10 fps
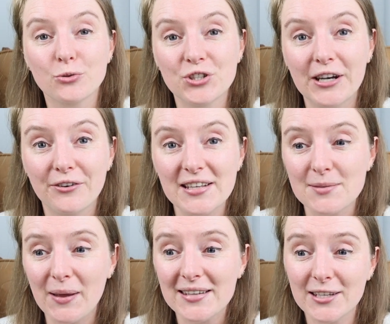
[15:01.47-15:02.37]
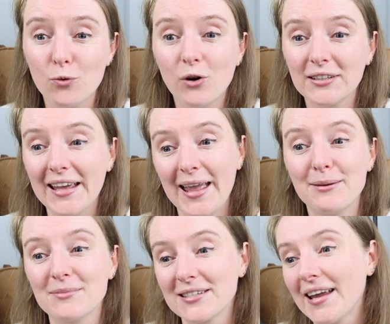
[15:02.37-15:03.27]
you were sharing a space, that you all
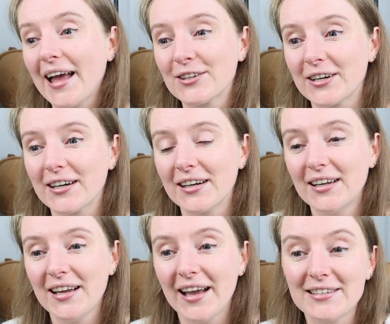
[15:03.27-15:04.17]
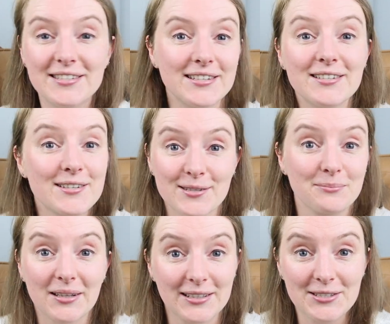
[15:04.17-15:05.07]
came together and did
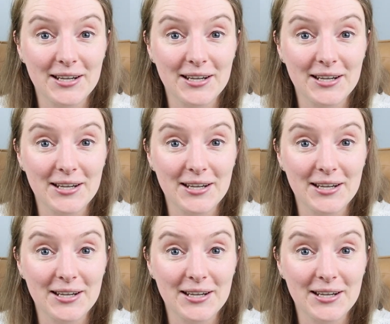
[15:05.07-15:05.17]
something